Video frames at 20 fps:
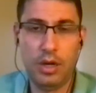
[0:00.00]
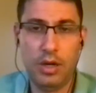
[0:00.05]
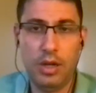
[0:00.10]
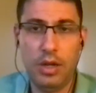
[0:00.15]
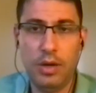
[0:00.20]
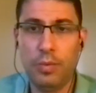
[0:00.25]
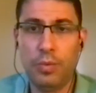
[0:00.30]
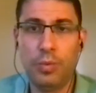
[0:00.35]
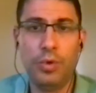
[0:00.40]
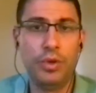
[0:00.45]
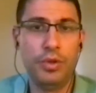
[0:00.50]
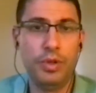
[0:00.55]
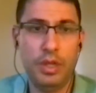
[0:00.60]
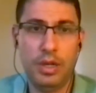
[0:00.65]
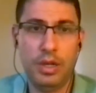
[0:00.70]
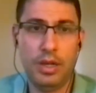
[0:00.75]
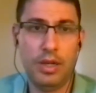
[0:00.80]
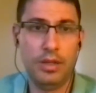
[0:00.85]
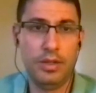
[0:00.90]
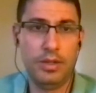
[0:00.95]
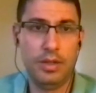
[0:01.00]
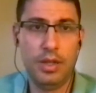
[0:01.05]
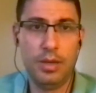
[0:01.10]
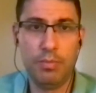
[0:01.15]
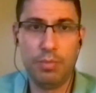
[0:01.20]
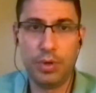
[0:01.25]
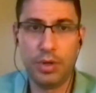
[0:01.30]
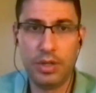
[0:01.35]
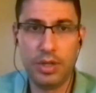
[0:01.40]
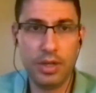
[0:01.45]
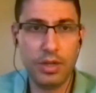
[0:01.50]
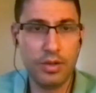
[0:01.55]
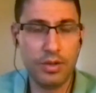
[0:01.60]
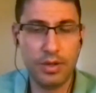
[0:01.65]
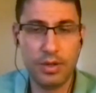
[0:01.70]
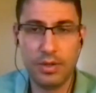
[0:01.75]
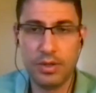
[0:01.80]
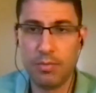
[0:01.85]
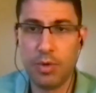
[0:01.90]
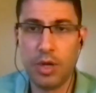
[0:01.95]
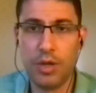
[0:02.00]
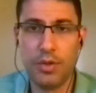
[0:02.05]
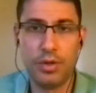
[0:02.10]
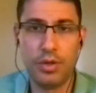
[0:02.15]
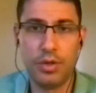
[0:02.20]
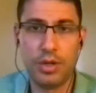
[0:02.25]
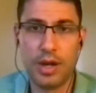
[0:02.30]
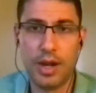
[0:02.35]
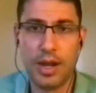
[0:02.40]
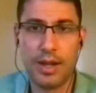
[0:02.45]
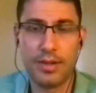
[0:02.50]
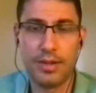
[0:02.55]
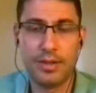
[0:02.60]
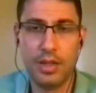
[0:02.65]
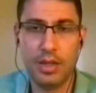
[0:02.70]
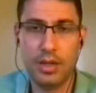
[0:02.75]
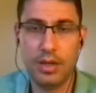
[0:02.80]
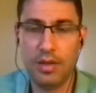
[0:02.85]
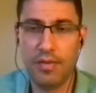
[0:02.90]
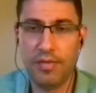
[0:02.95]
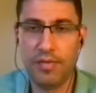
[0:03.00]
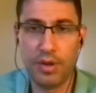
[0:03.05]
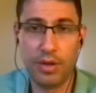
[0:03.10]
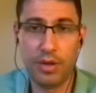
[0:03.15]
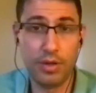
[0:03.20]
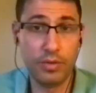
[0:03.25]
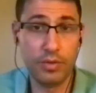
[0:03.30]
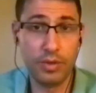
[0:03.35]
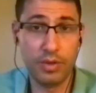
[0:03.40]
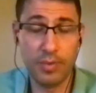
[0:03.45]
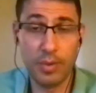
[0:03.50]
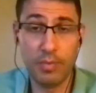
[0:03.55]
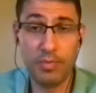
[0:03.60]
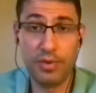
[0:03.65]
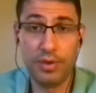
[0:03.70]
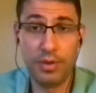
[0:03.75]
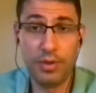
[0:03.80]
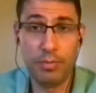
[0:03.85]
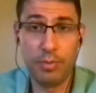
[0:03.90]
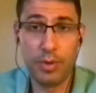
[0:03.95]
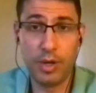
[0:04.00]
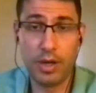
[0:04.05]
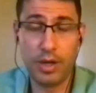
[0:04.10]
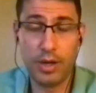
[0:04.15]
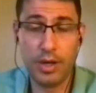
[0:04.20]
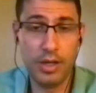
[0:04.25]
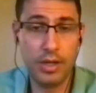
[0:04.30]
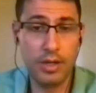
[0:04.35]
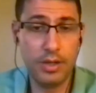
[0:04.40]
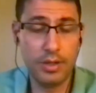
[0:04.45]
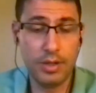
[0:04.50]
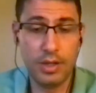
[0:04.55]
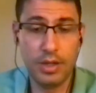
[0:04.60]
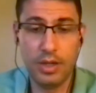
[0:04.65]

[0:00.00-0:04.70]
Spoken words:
It really does. In particular to some other tracks that have fallen a little bit further behind.